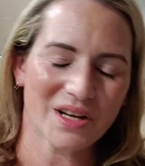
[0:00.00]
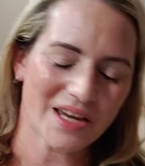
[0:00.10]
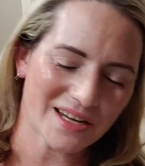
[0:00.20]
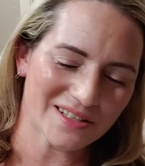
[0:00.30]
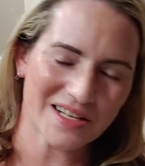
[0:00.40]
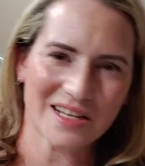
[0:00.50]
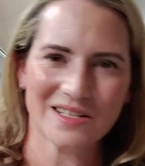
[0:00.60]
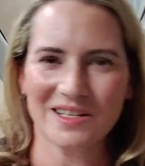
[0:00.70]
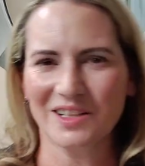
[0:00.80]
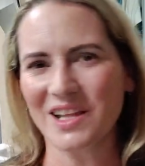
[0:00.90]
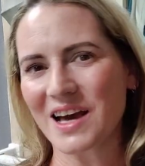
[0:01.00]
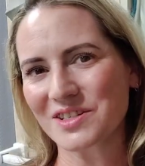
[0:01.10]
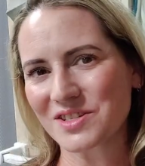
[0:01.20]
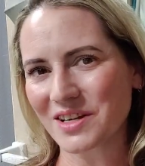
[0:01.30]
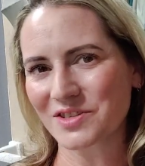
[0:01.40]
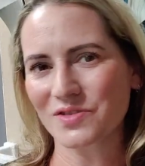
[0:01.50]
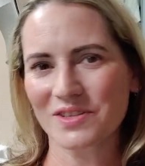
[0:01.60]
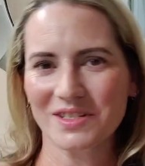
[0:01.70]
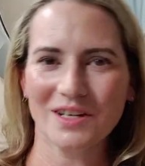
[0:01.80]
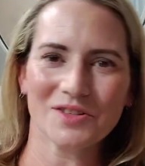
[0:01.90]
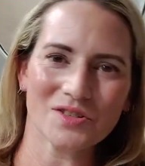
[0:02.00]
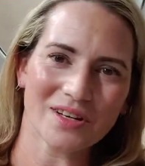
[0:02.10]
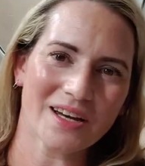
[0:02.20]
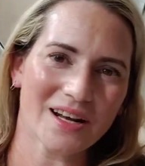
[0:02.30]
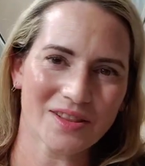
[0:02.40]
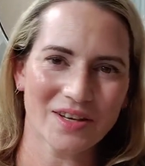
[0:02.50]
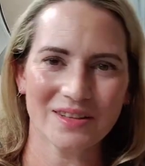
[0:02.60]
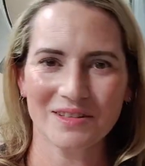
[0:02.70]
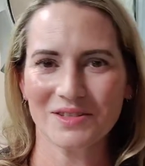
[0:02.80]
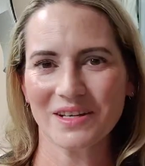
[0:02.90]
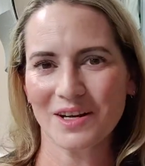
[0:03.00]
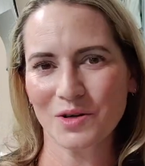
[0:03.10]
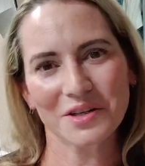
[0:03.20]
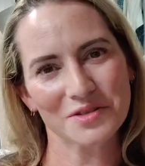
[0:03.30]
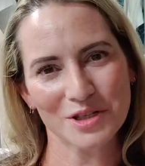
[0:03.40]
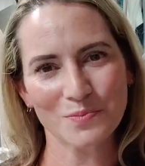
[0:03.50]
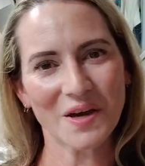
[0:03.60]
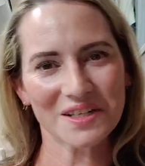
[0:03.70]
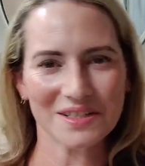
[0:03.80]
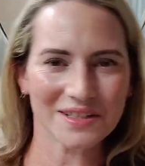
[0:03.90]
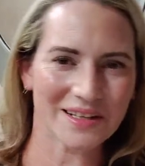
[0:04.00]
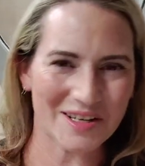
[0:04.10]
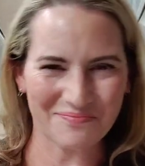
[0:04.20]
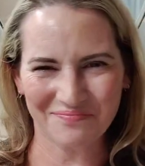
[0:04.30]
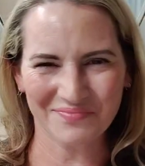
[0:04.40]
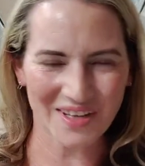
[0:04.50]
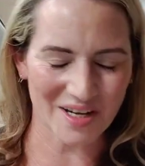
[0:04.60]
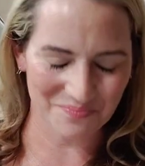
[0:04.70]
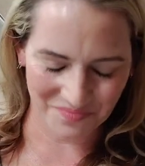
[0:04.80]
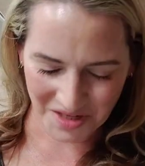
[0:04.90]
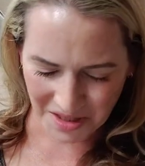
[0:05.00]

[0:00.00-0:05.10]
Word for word: but I hadn't tested a lot of sunscreens out, so I kind of thought that's kind of what I was expecting, then, yeah.